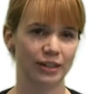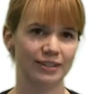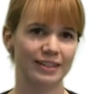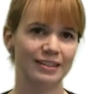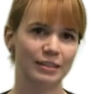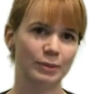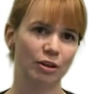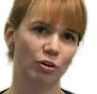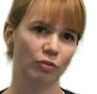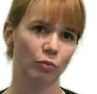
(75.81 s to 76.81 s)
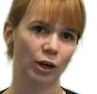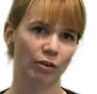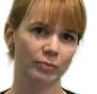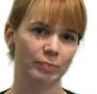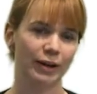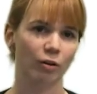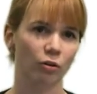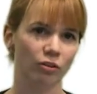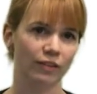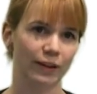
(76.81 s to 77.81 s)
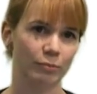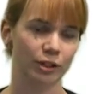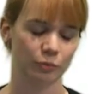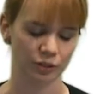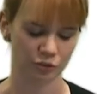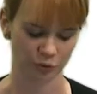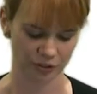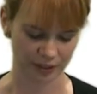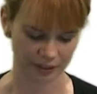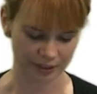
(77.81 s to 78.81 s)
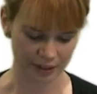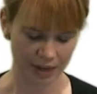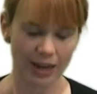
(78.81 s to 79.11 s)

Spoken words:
and it's easy to be overwhelmed by all the library resources.